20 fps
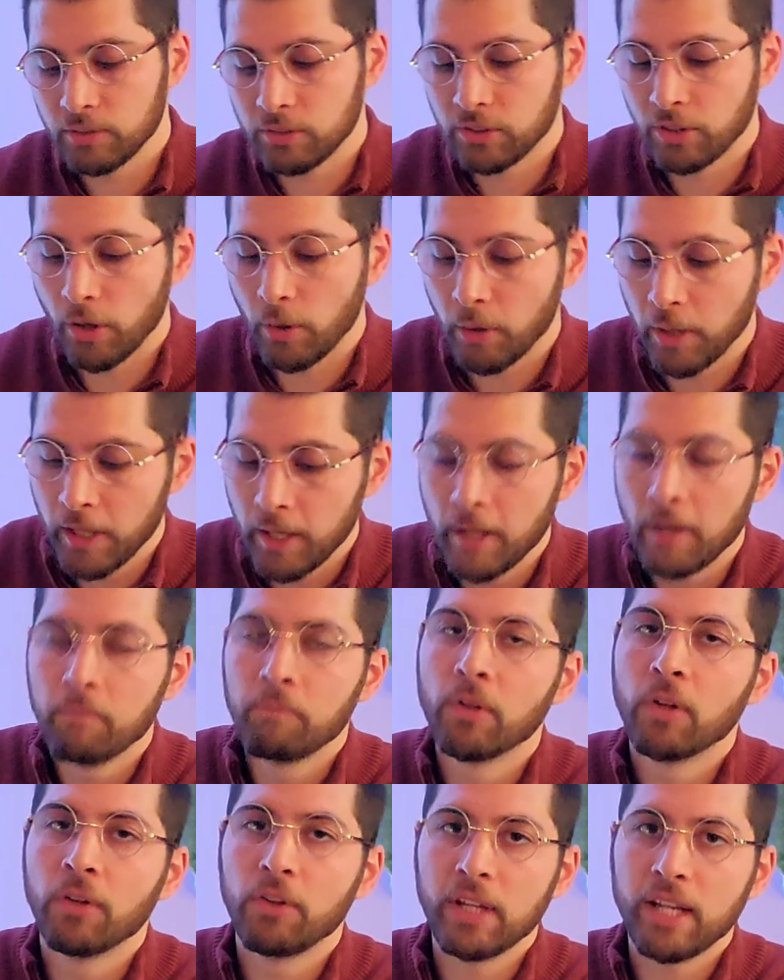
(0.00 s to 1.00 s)
So
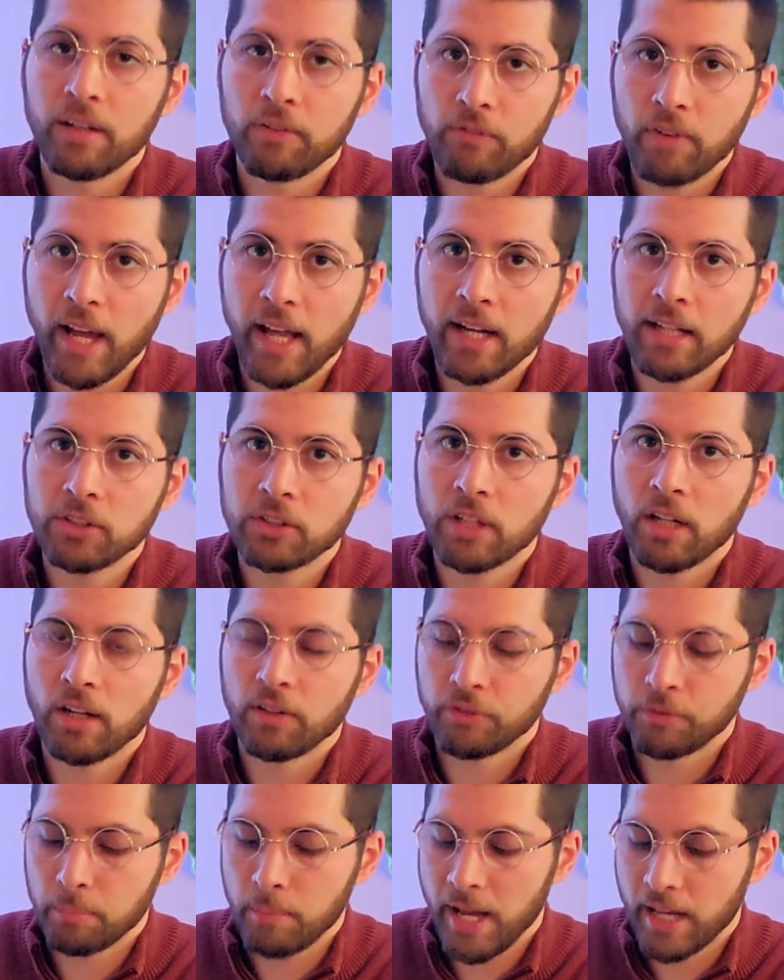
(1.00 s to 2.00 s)
the advantage
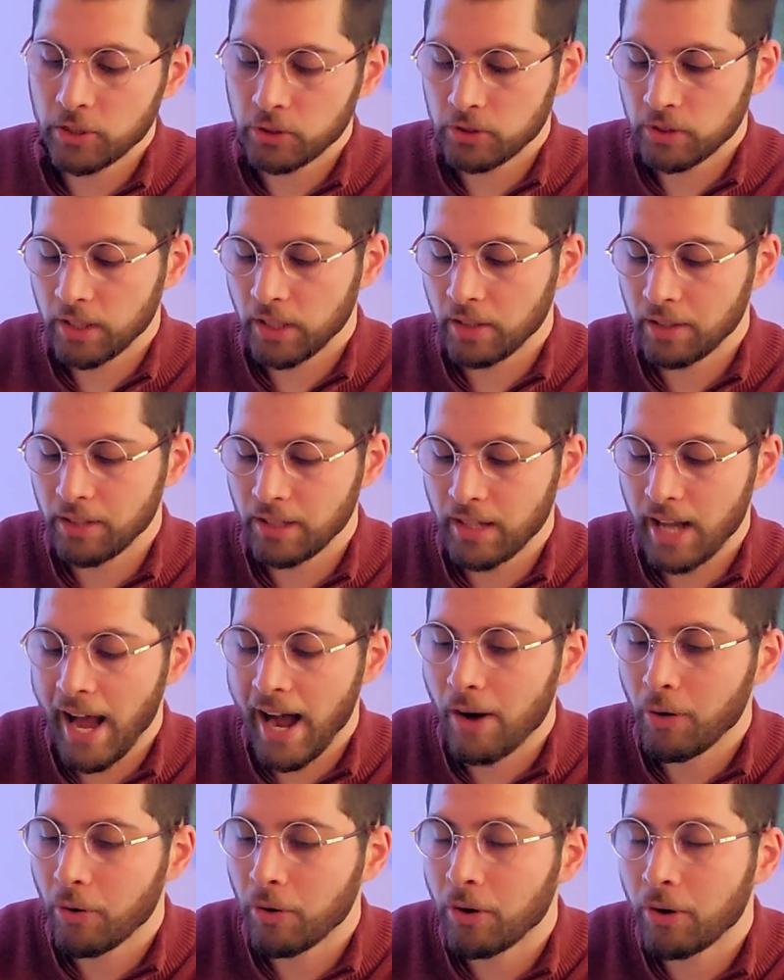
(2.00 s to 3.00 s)
of measuring the
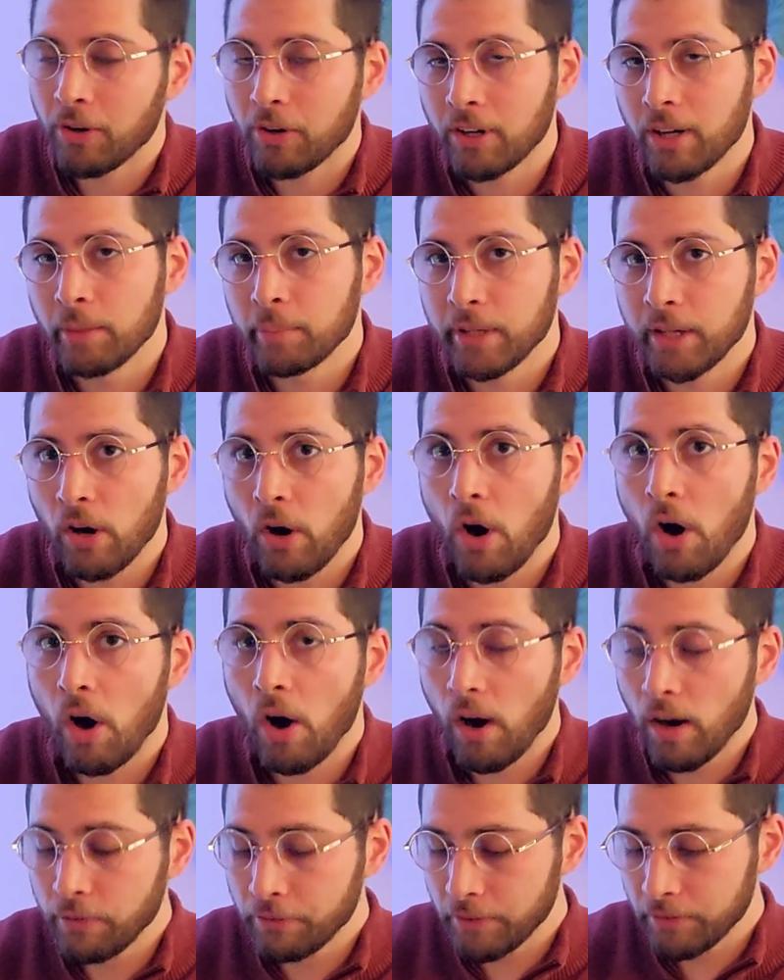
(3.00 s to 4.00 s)
alcohol coming
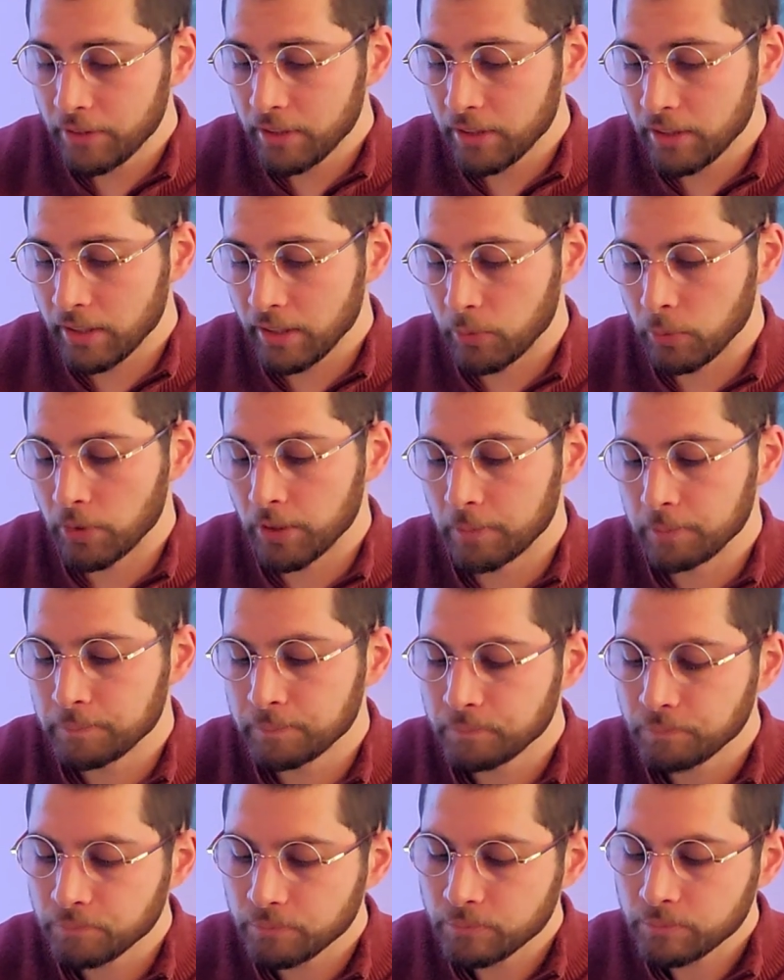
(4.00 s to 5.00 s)
off of the liquid
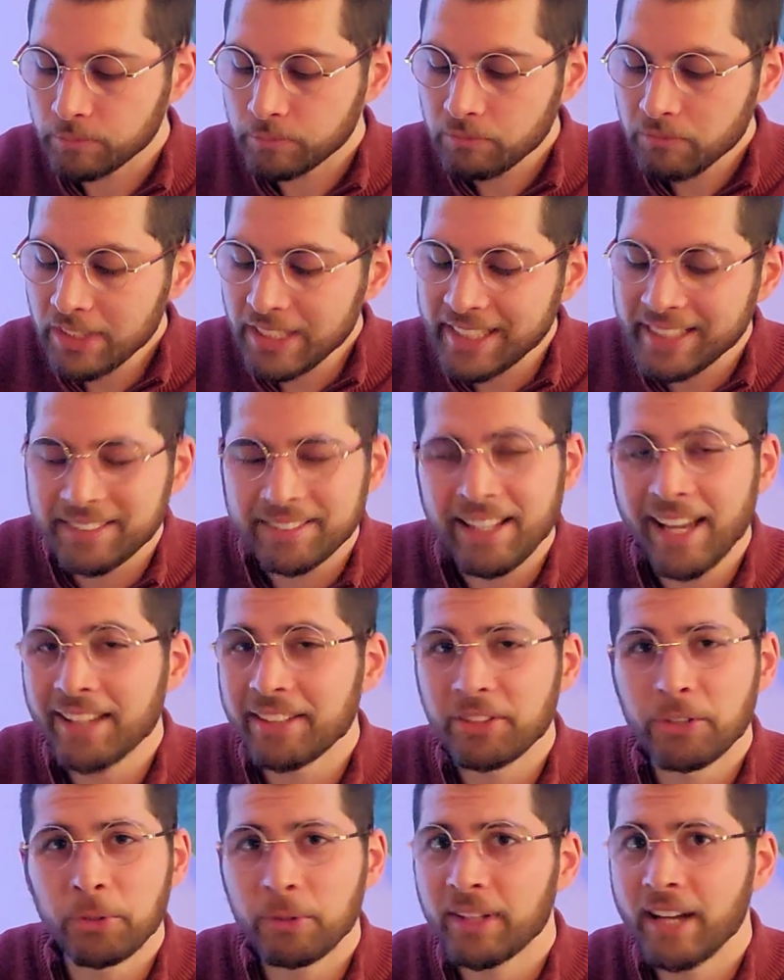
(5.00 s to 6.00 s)
is
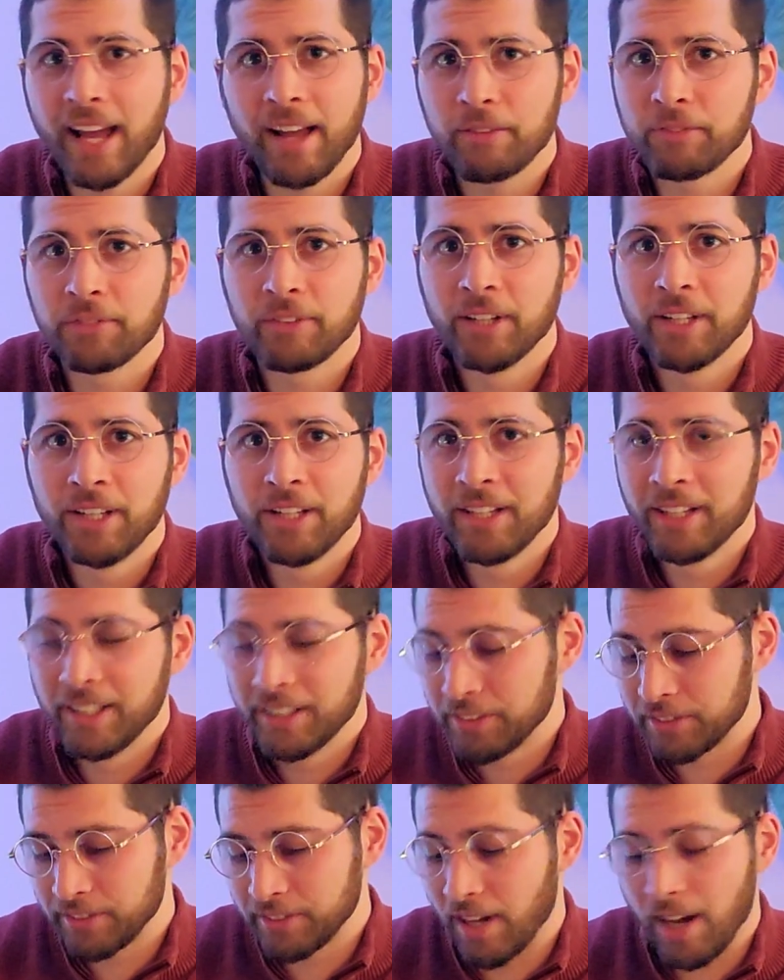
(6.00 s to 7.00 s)
that you can have
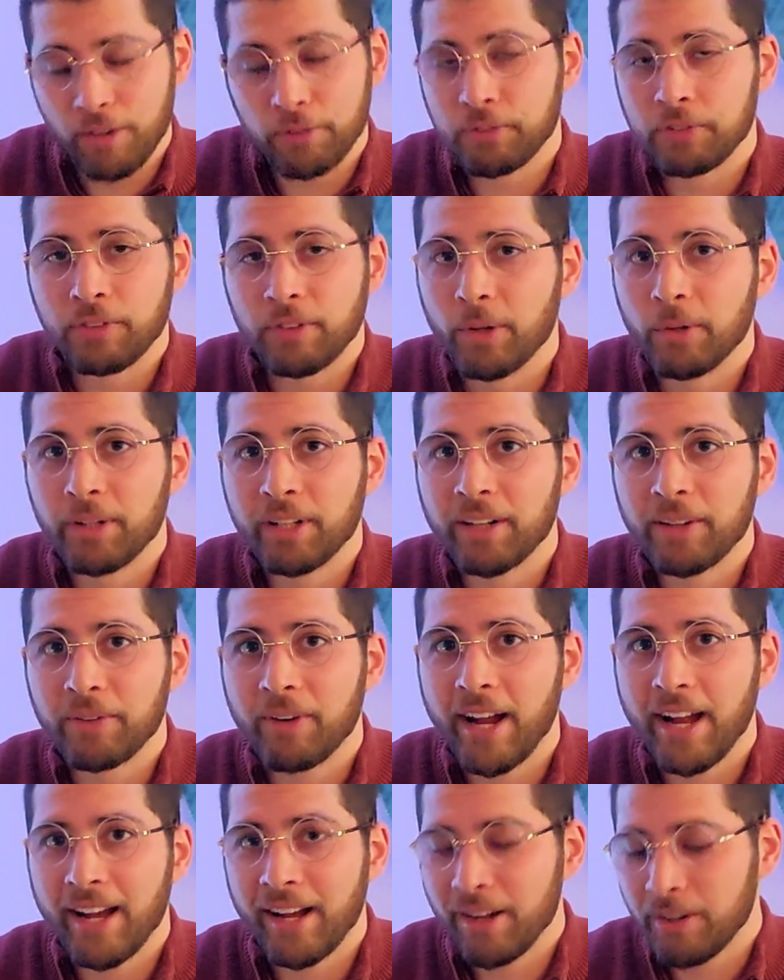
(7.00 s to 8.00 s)
stuff floating
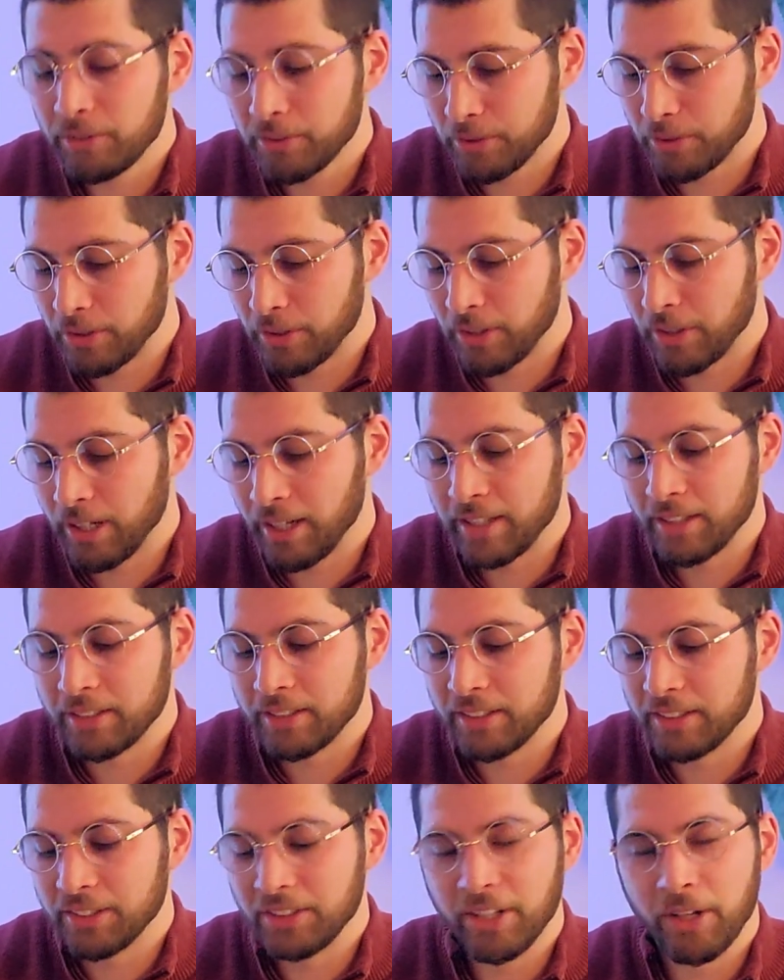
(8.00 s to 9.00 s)
around or
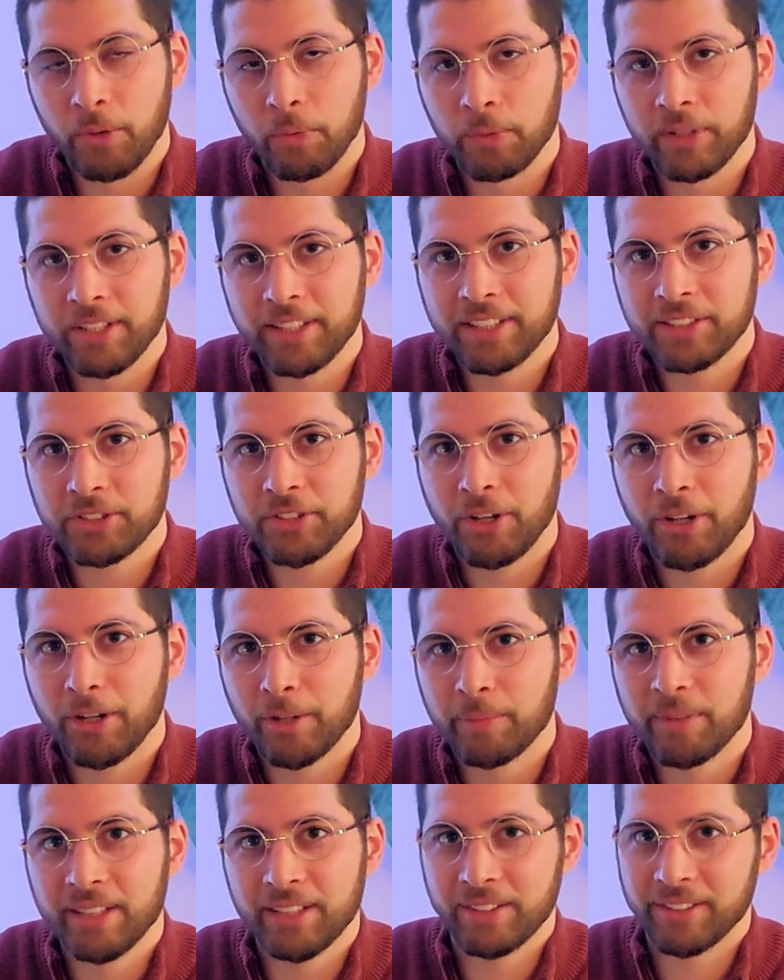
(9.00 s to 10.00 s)
really
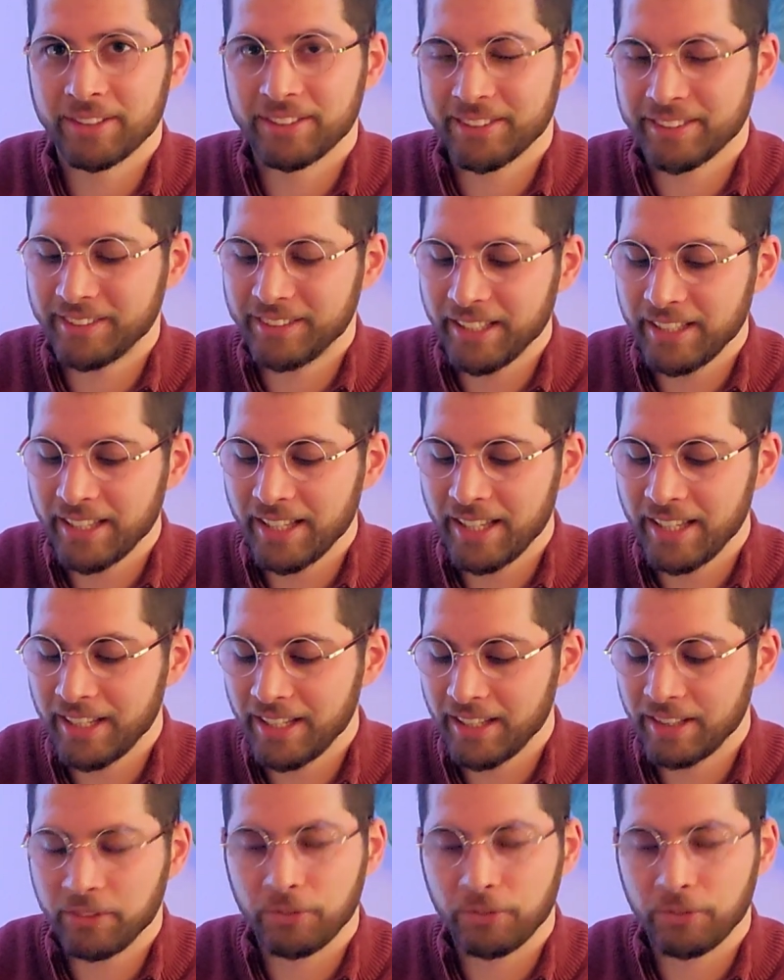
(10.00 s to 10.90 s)
turbid or sticky